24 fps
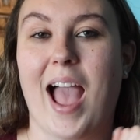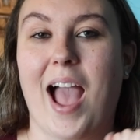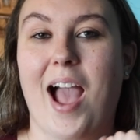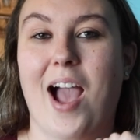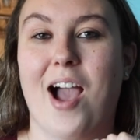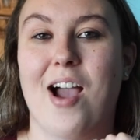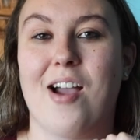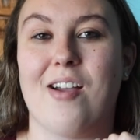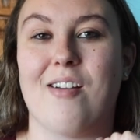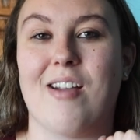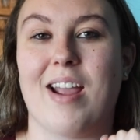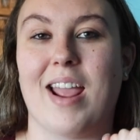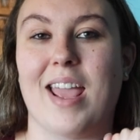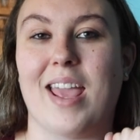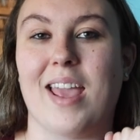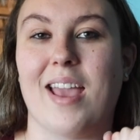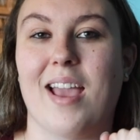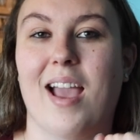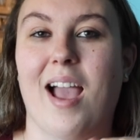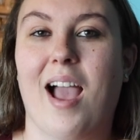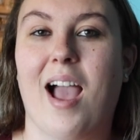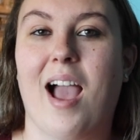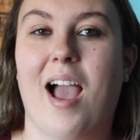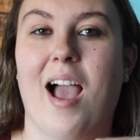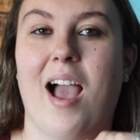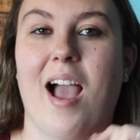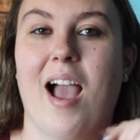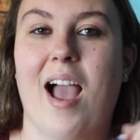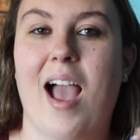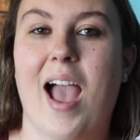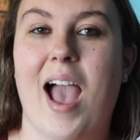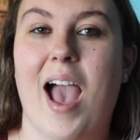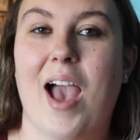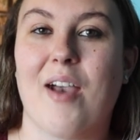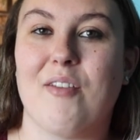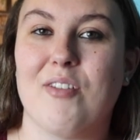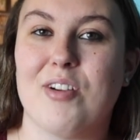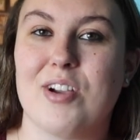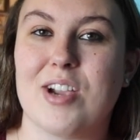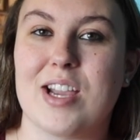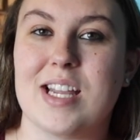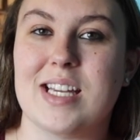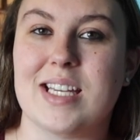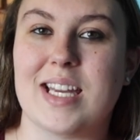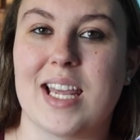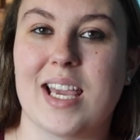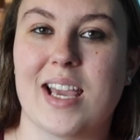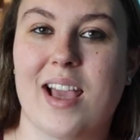All right, have a
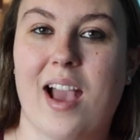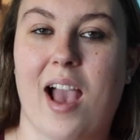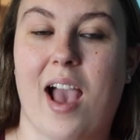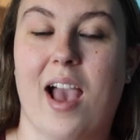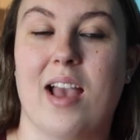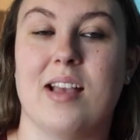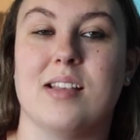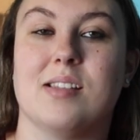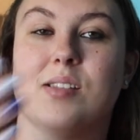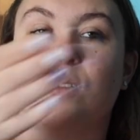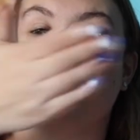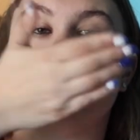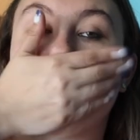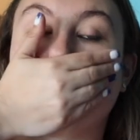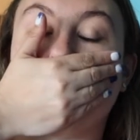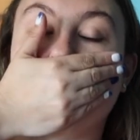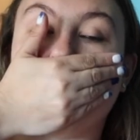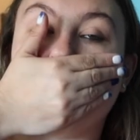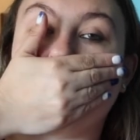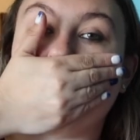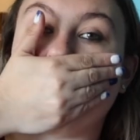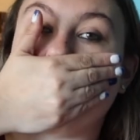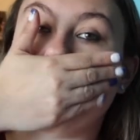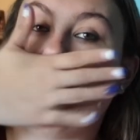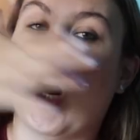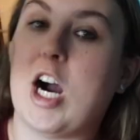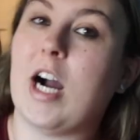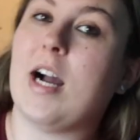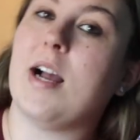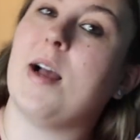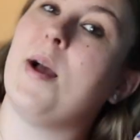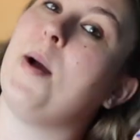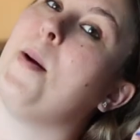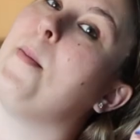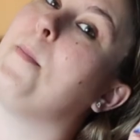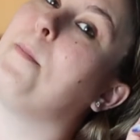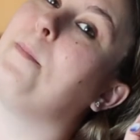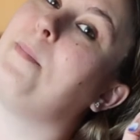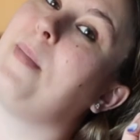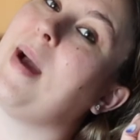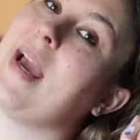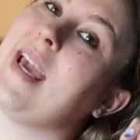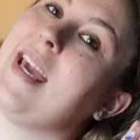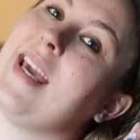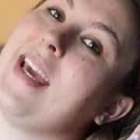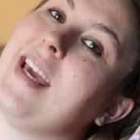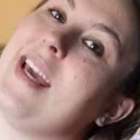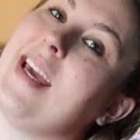great day, guys.
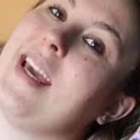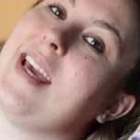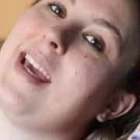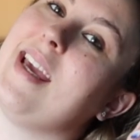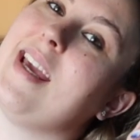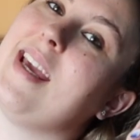Bye!